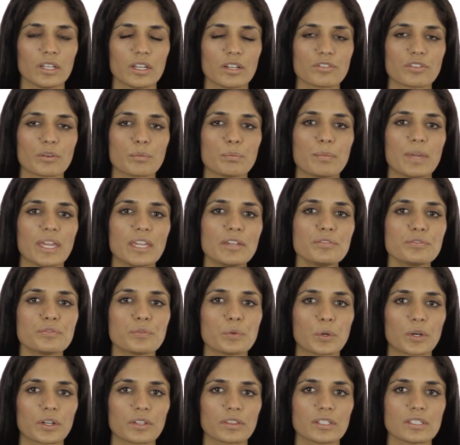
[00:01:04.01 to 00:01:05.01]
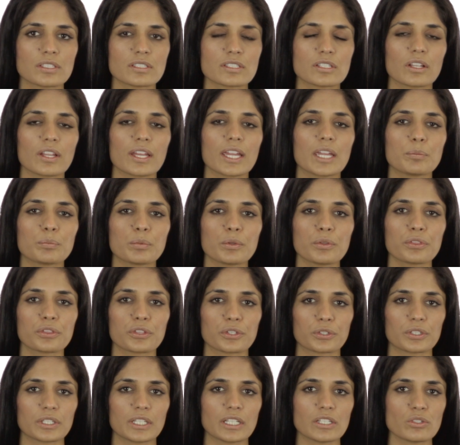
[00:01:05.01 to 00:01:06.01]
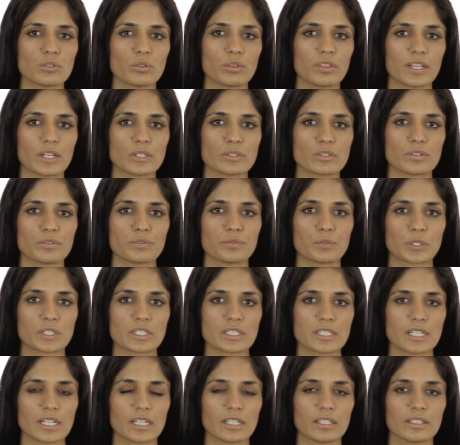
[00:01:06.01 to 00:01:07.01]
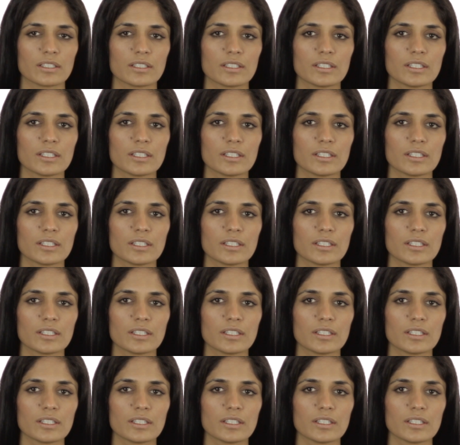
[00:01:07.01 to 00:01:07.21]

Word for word: from May 4th till April 30th, 2014.